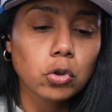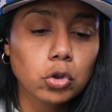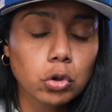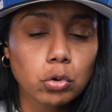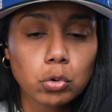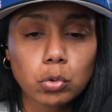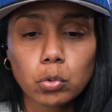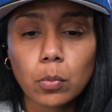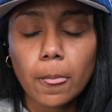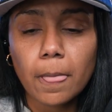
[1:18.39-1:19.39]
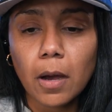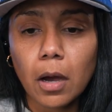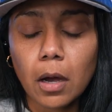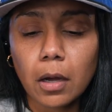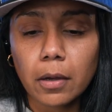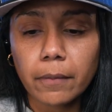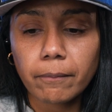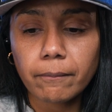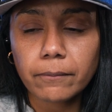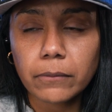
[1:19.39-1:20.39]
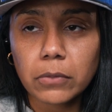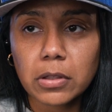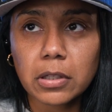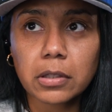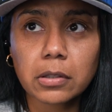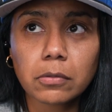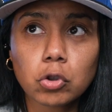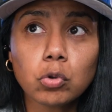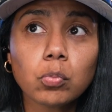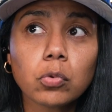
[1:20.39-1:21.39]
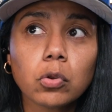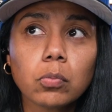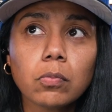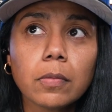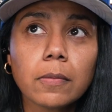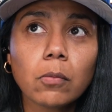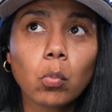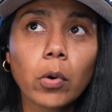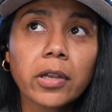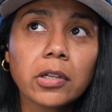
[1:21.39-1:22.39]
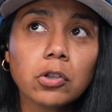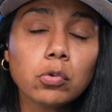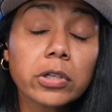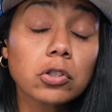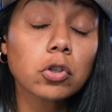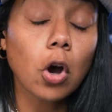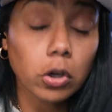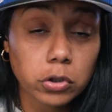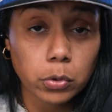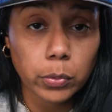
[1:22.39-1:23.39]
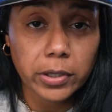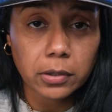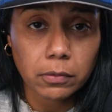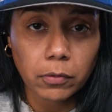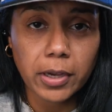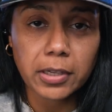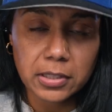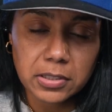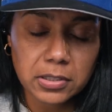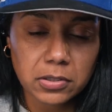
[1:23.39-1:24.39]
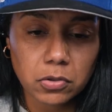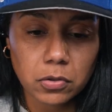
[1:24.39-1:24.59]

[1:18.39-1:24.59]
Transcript: Two, uh the you when you can talk to it, right? Because